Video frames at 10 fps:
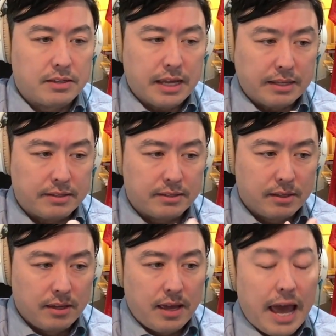It's
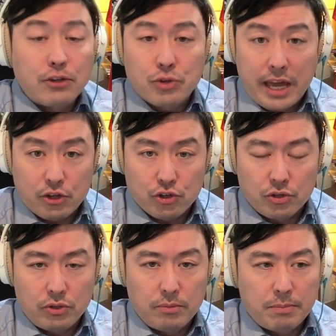
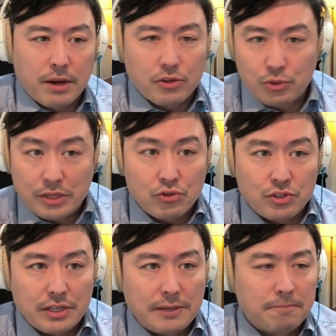educational, but also
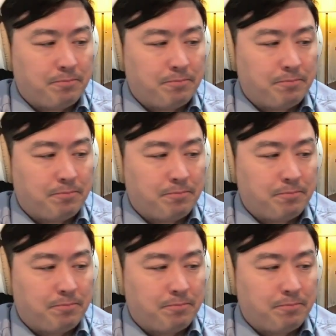interesting.